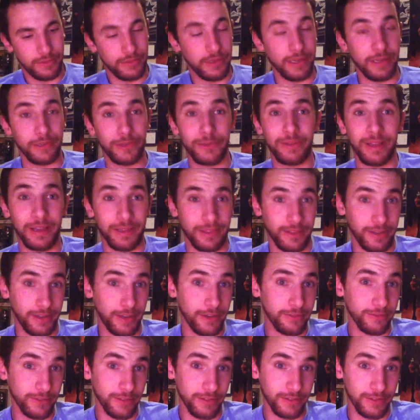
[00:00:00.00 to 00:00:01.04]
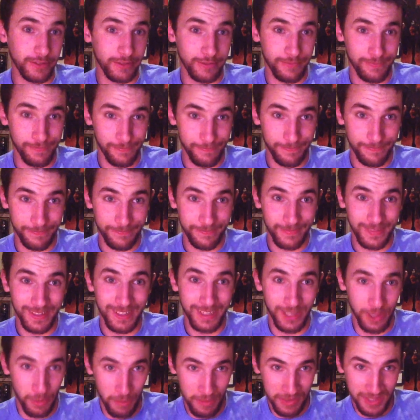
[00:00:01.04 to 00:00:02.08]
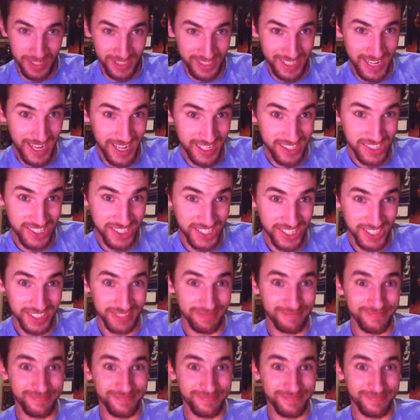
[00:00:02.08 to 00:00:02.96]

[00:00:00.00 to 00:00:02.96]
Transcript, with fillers: I do like the cover of it. A little mustache.